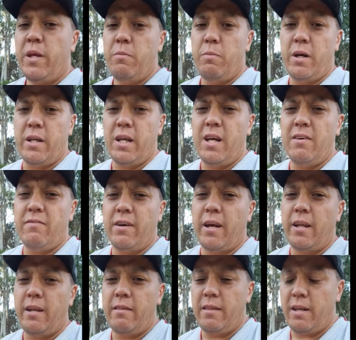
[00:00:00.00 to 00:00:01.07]
But yeah, if I get
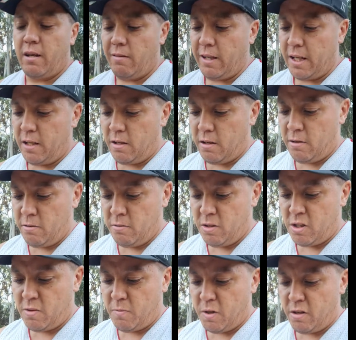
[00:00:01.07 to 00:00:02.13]
anything I'll let you know.
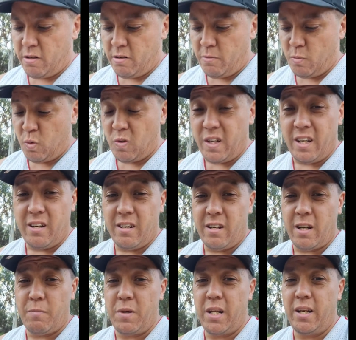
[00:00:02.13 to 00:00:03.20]
Tomorrow morning
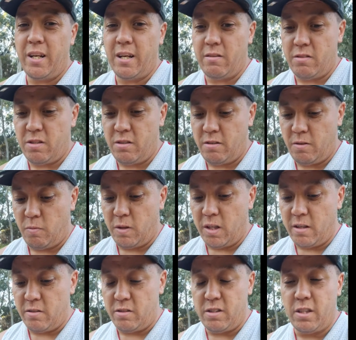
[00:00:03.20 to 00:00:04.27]
I'm heading out to the
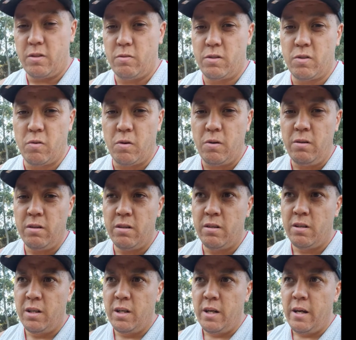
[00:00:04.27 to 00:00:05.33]
WIllows to do a tour,
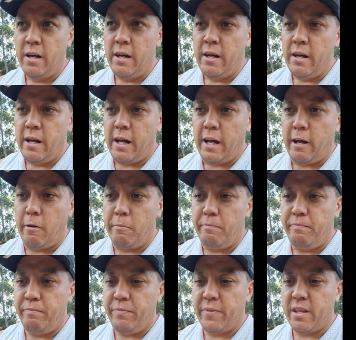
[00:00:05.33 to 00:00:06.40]

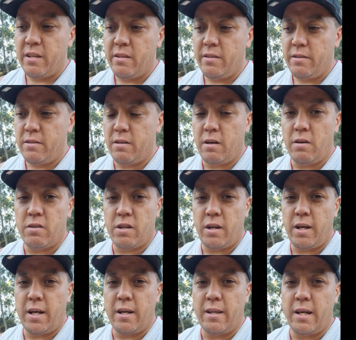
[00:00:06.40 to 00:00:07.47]
so I'll show you
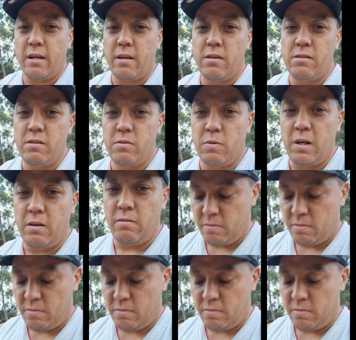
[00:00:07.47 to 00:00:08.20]
how that goes as well.